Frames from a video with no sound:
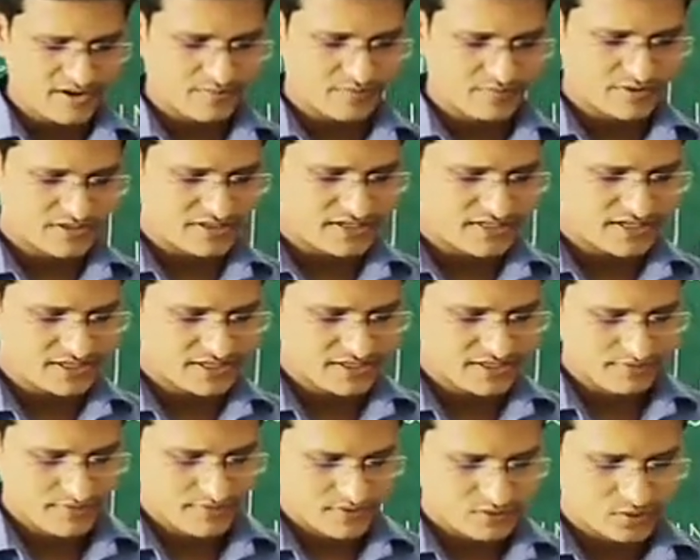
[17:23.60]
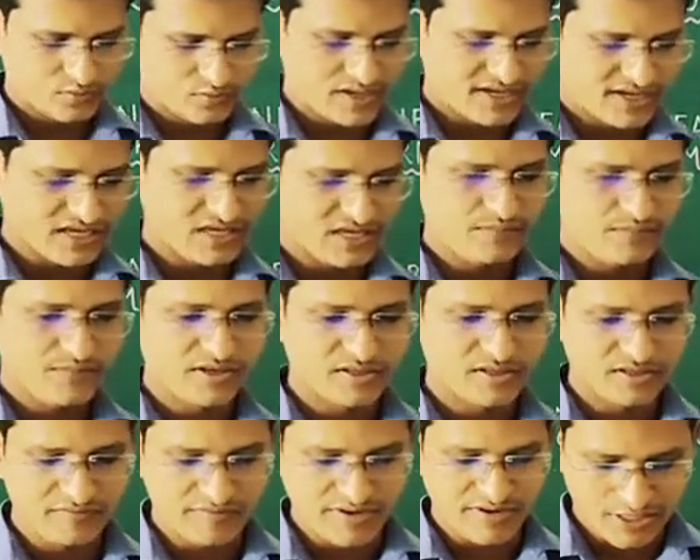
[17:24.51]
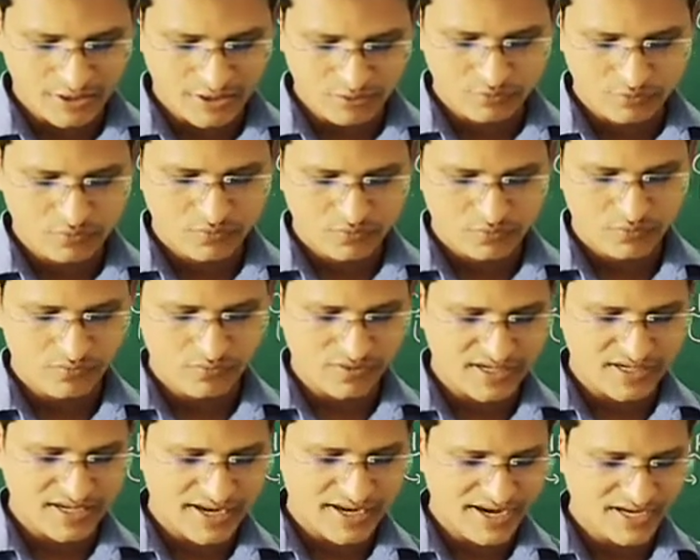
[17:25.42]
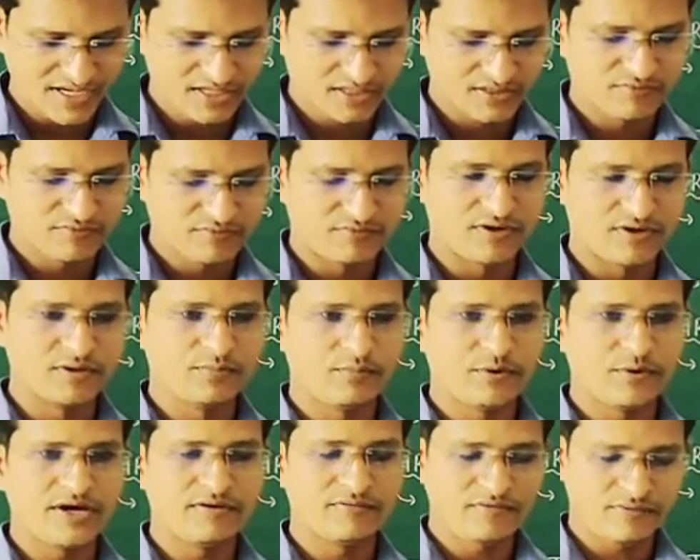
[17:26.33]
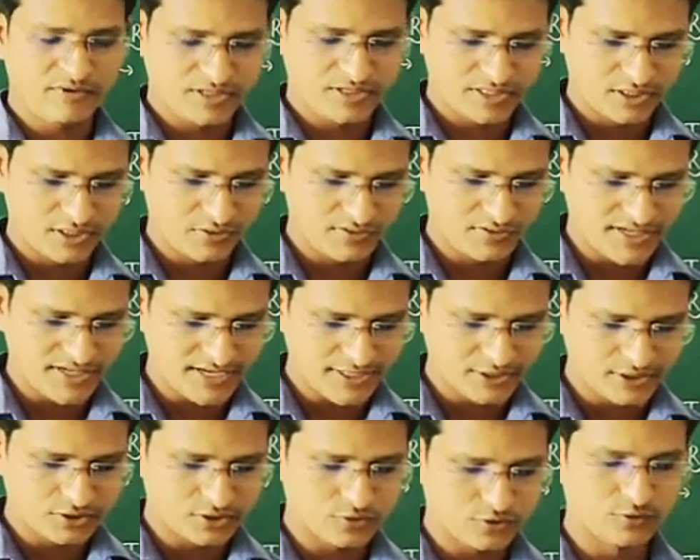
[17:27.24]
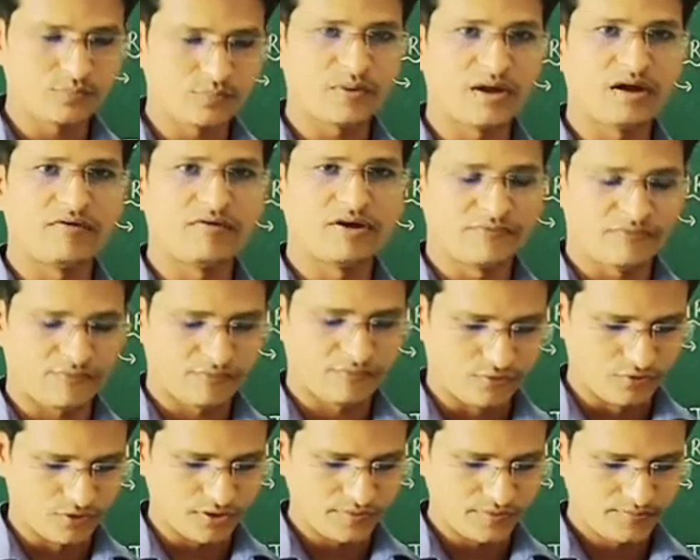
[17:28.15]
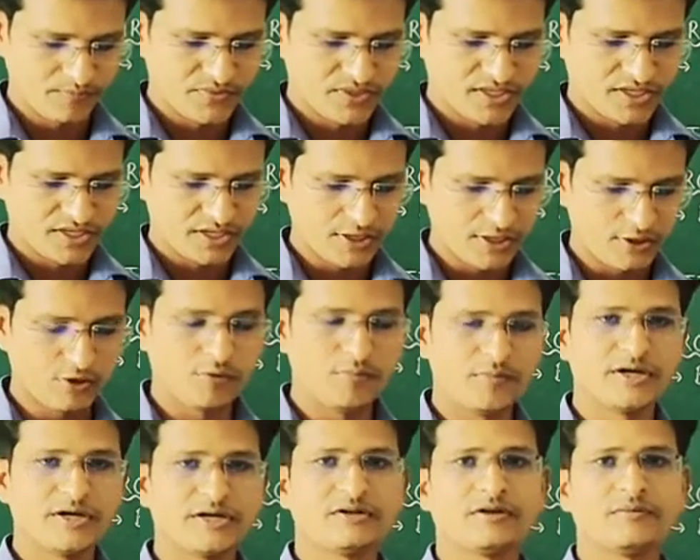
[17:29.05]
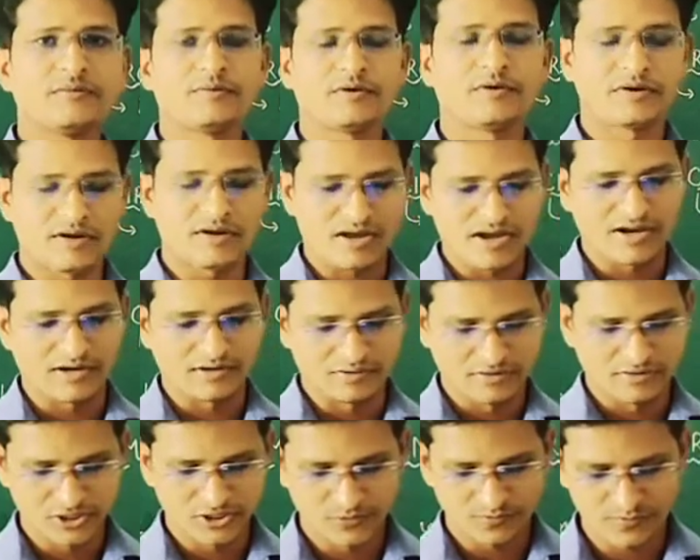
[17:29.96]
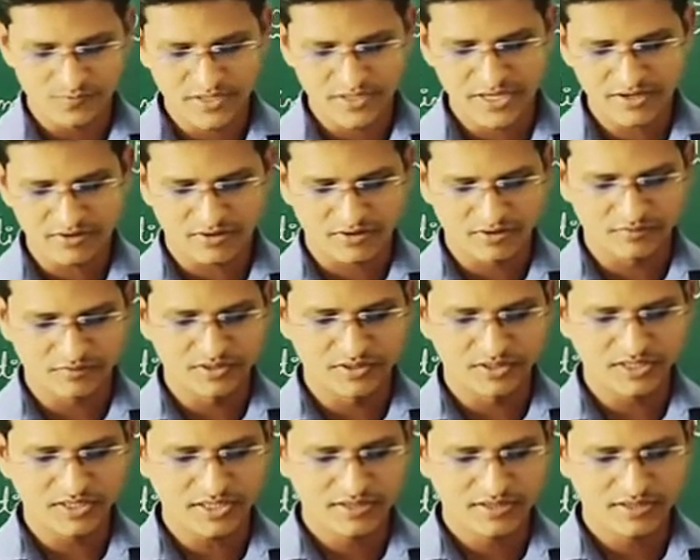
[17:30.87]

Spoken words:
upon t. So by keeping the value, you will get 1.1 into 10 is to power 4 kilometer per hour. The speed of the